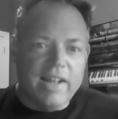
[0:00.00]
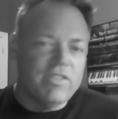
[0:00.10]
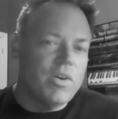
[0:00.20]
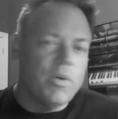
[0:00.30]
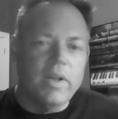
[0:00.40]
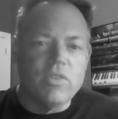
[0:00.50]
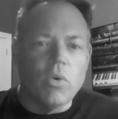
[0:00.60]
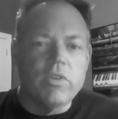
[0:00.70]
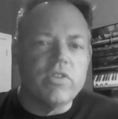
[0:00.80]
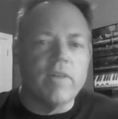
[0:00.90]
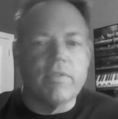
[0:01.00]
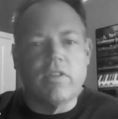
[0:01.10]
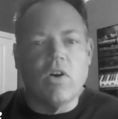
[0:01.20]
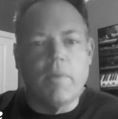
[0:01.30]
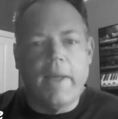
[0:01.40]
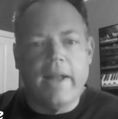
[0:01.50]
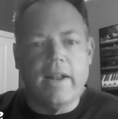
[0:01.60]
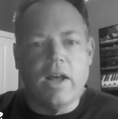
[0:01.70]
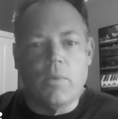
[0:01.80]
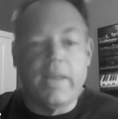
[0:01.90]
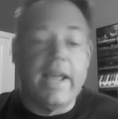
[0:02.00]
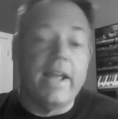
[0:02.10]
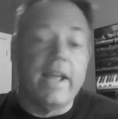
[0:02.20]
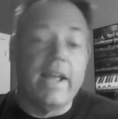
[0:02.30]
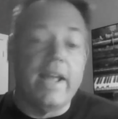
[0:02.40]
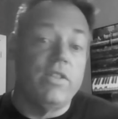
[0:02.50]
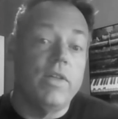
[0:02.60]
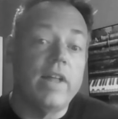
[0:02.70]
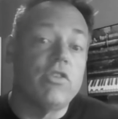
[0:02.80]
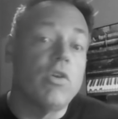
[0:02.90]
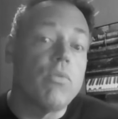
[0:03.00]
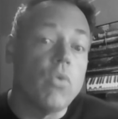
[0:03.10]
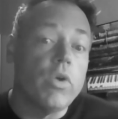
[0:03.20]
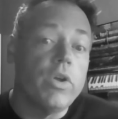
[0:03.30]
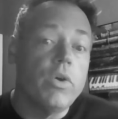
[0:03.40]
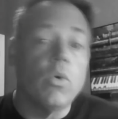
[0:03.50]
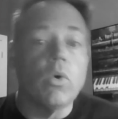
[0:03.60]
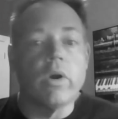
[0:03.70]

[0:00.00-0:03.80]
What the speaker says: so it's always tough to tell a band we can't do that show for you,